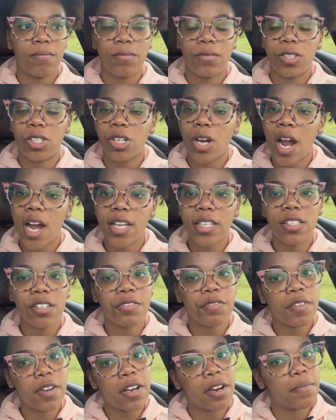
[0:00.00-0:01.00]
trying to
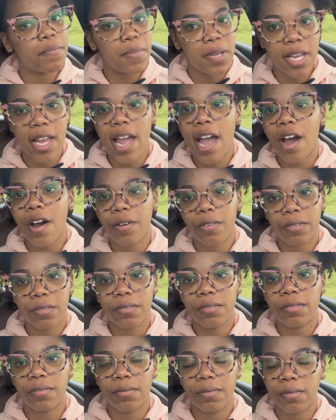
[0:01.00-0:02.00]
figure me out.
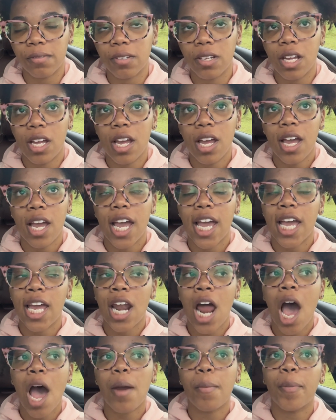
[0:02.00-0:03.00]
And
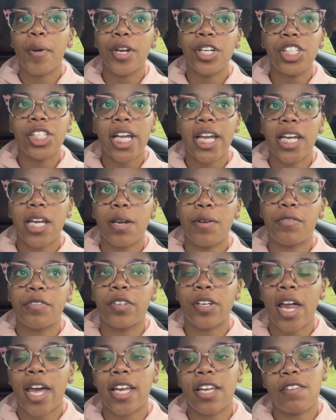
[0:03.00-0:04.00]
I appreciate him
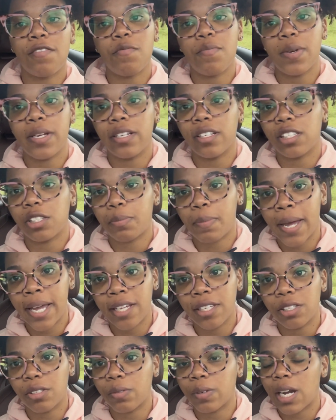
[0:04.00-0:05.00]
for like giving me the
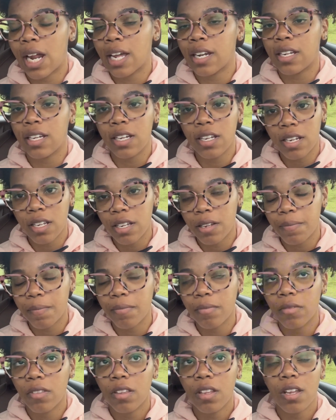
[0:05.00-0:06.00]
space when I need it.
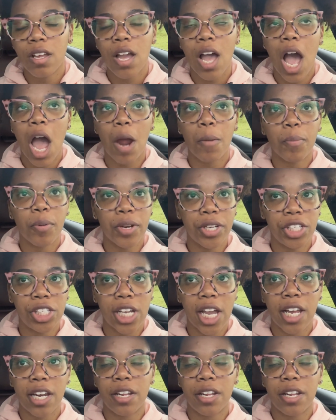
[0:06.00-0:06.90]
I appreciate